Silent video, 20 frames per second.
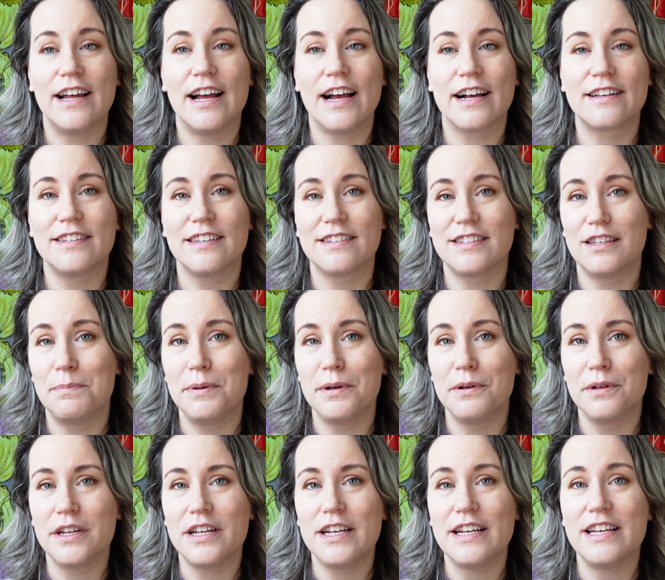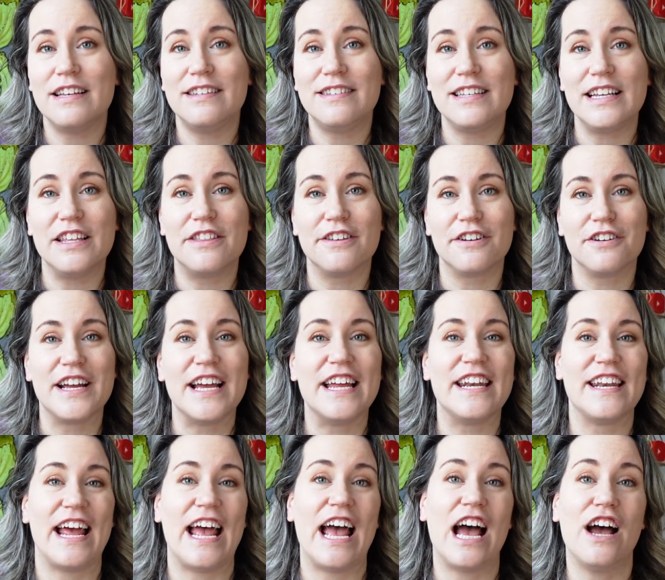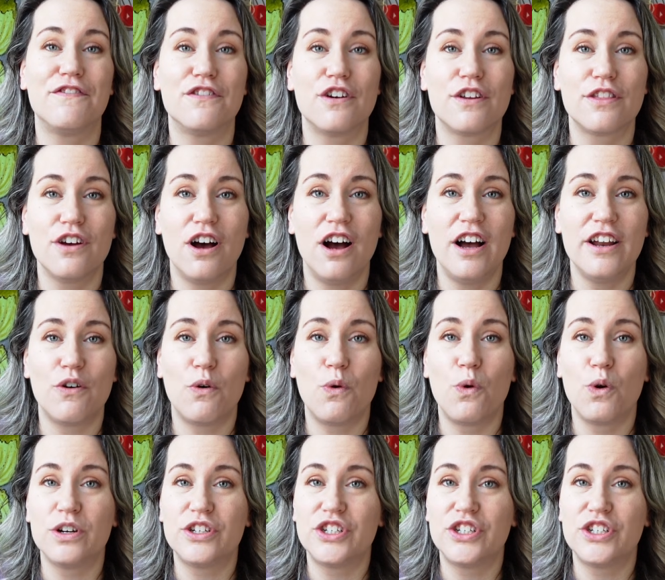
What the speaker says: accessibility is either an afterthought or